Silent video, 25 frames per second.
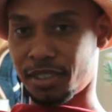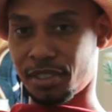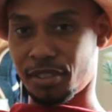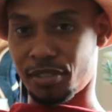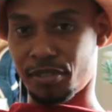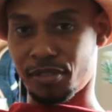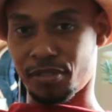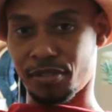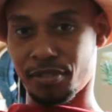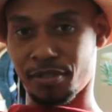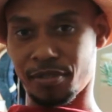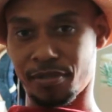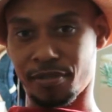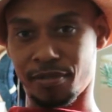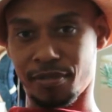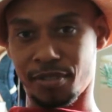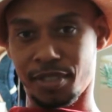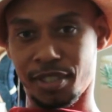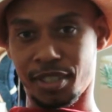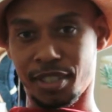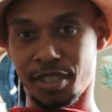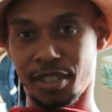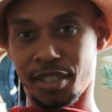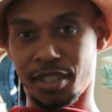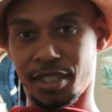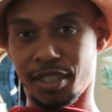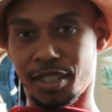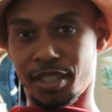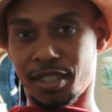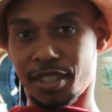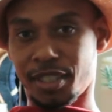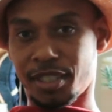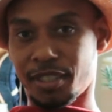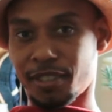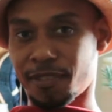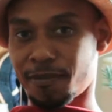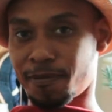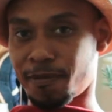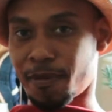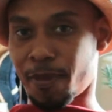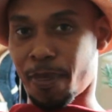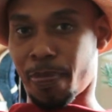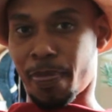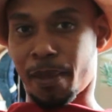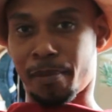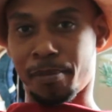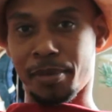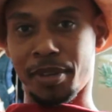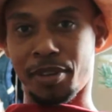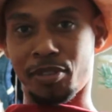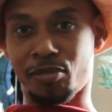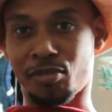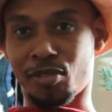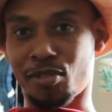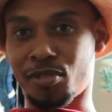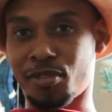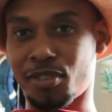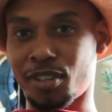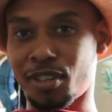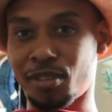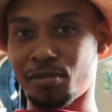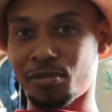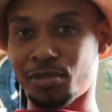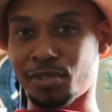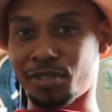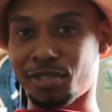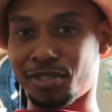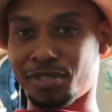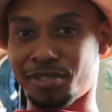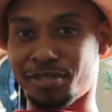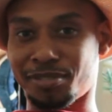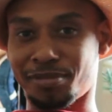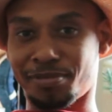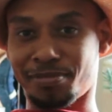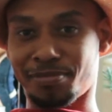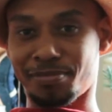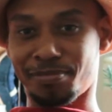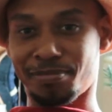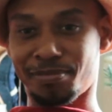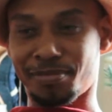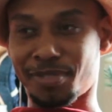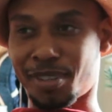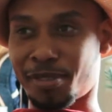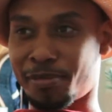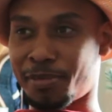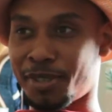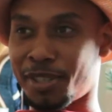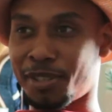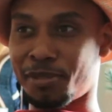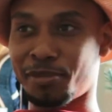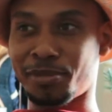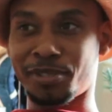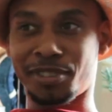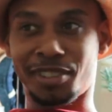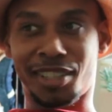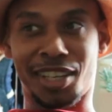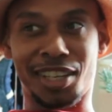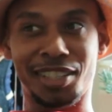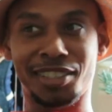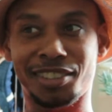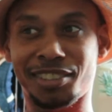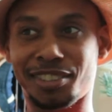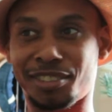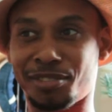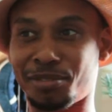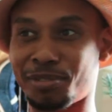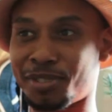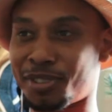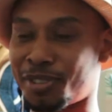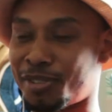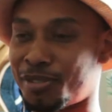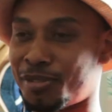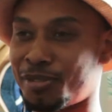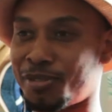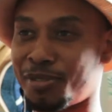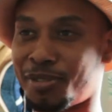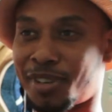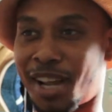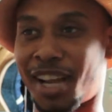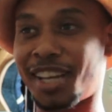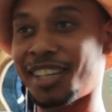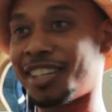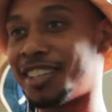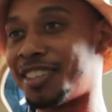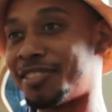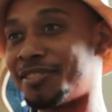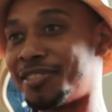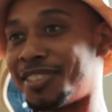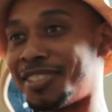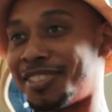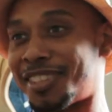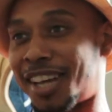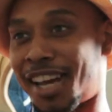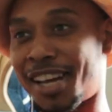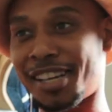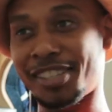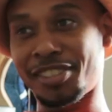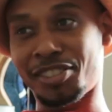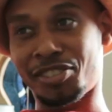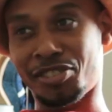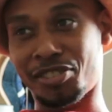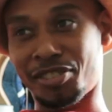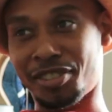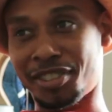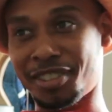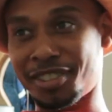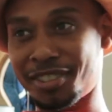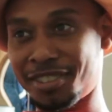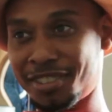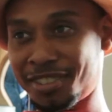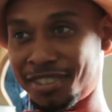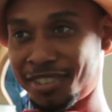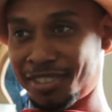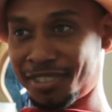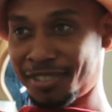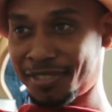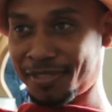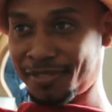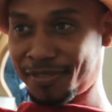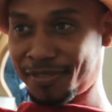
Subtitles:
So, I mean, growing up was, I mean, it was nice. It was cool. I loved it. I enjoyed it.